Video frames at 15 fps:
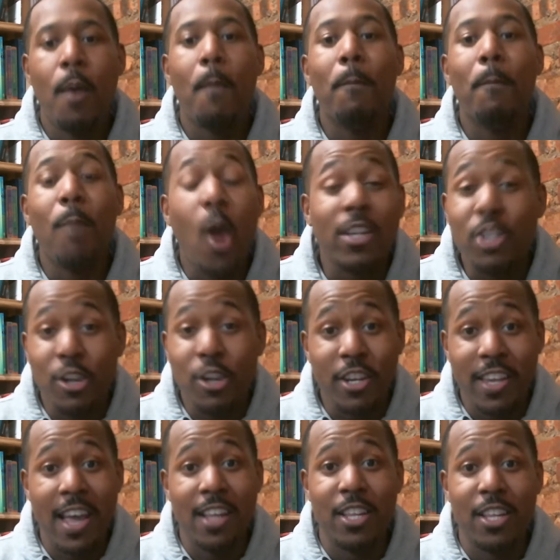Mark your
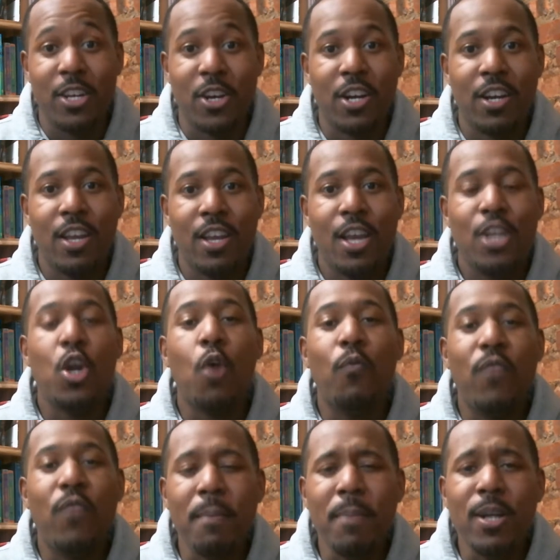calendar.
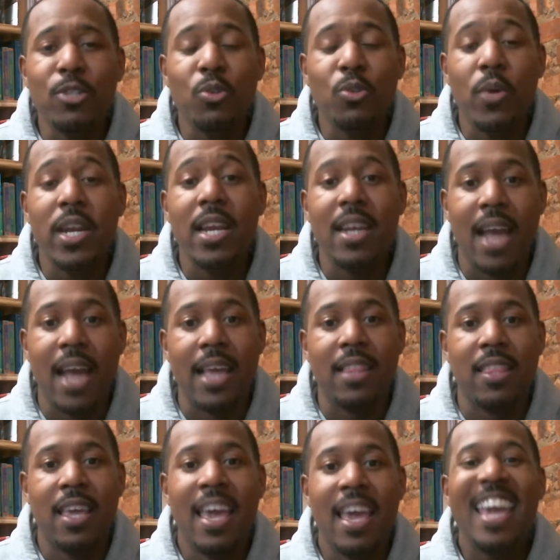November 29th
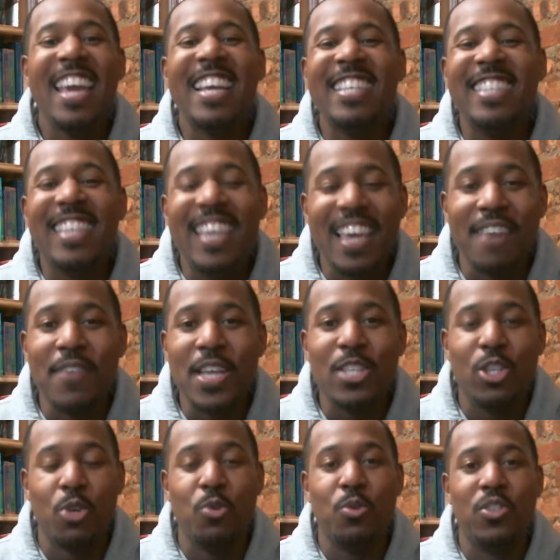is Giving
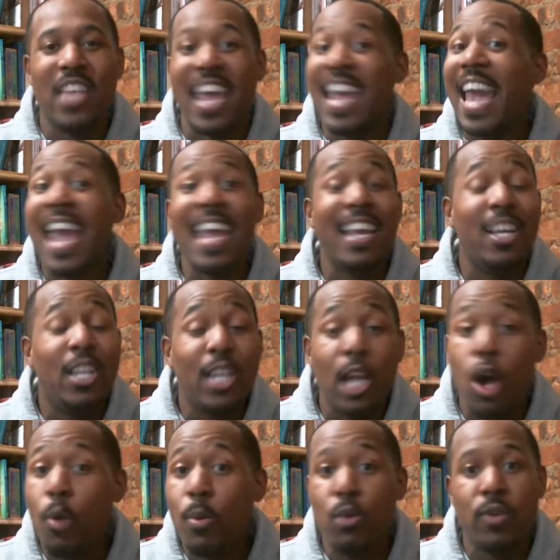Tuesday, a
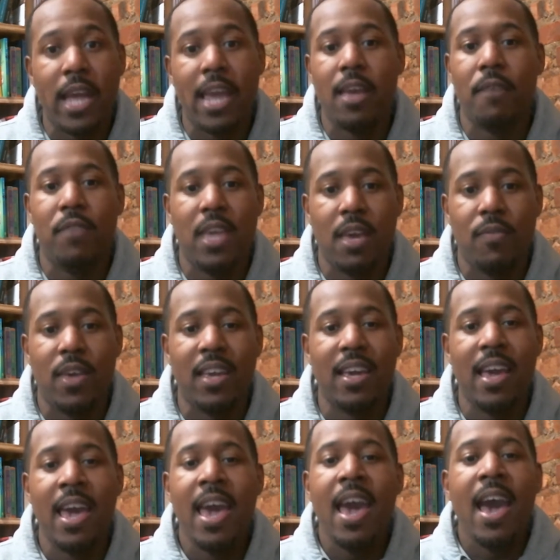global day of giving.
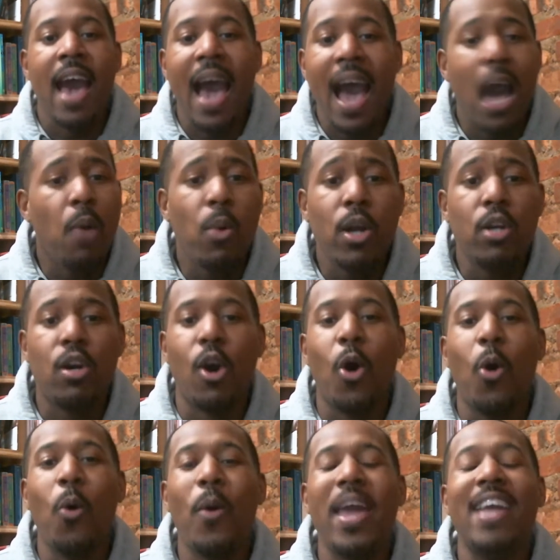Our
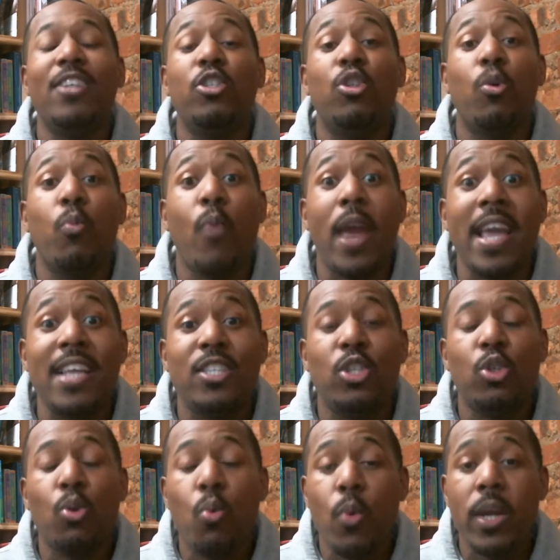goal is to raise
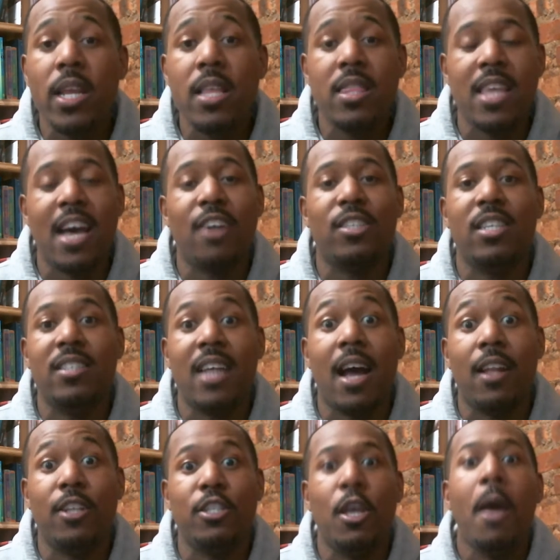
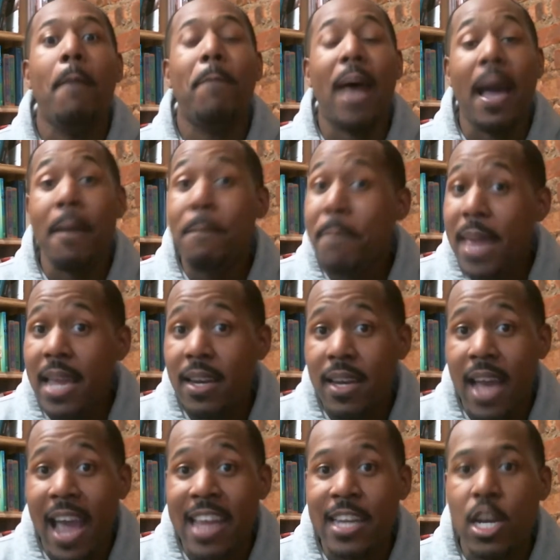$20,000 by
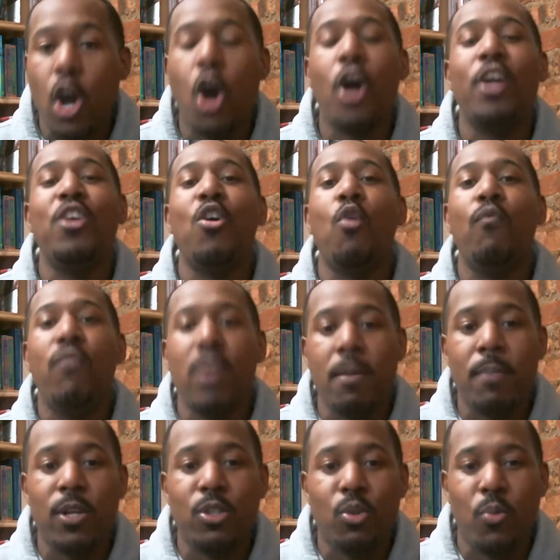midnight on
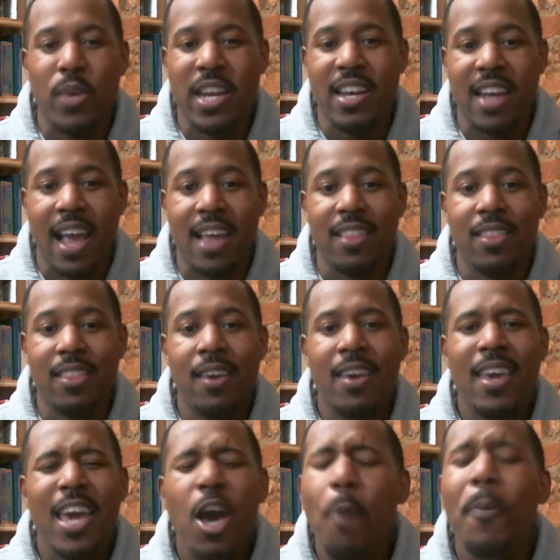November 29th.
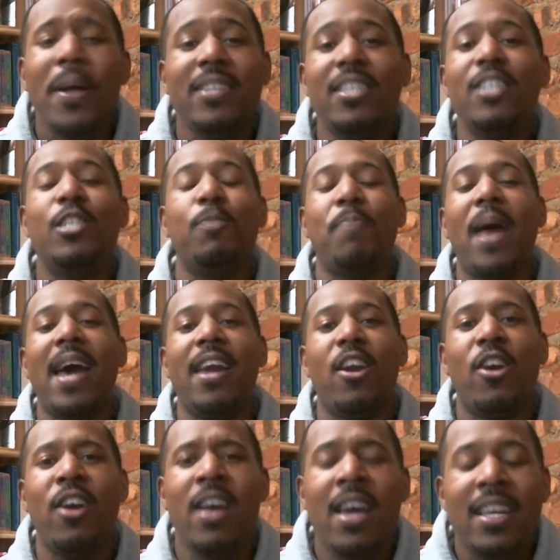Help us
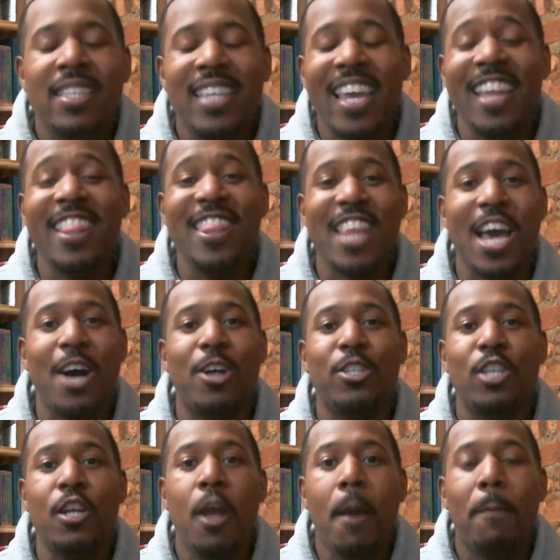inspire
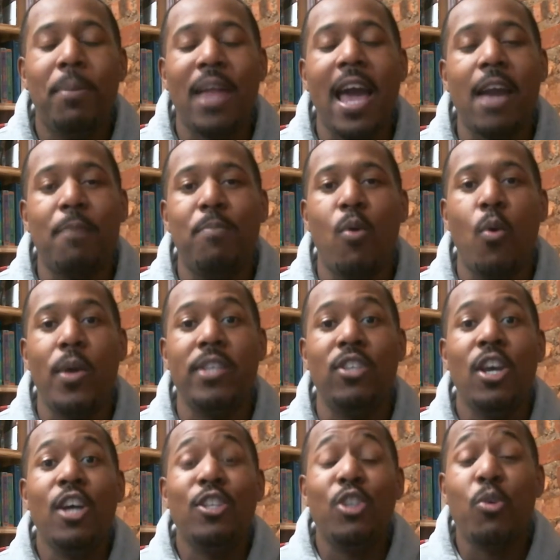10,000 Black boys
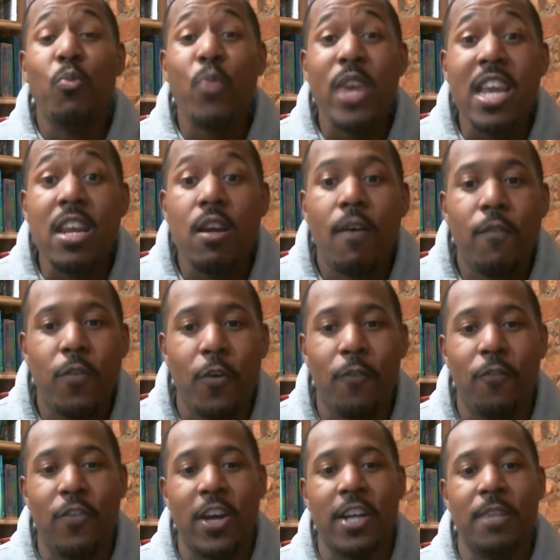to read for
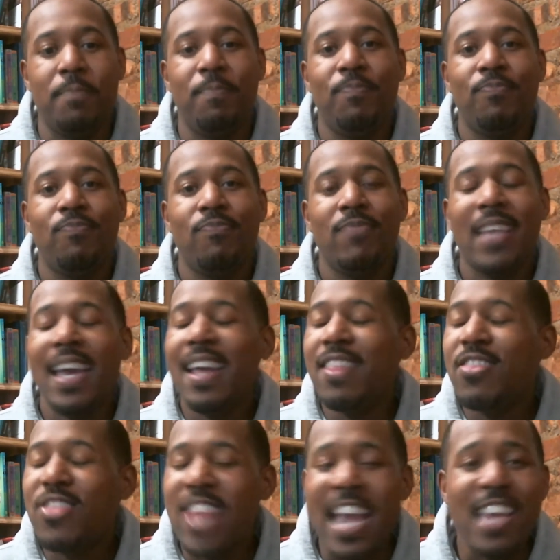fun. And
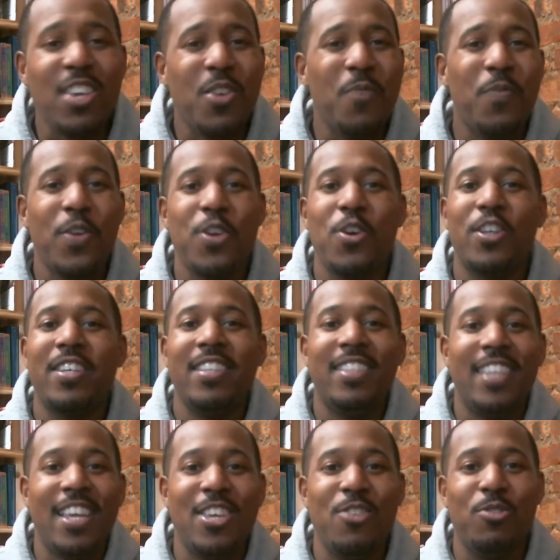thank you for your
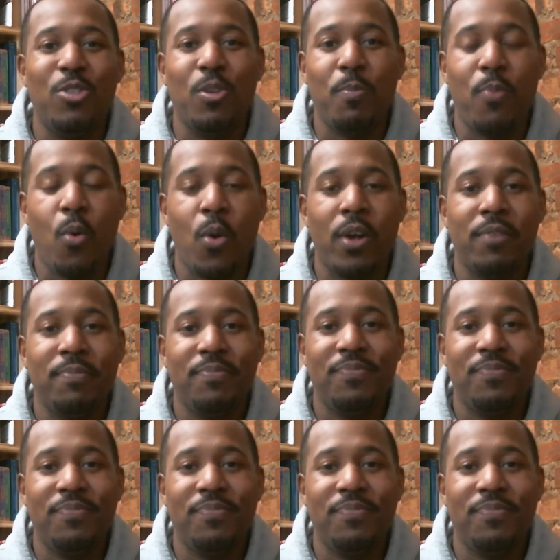continued support.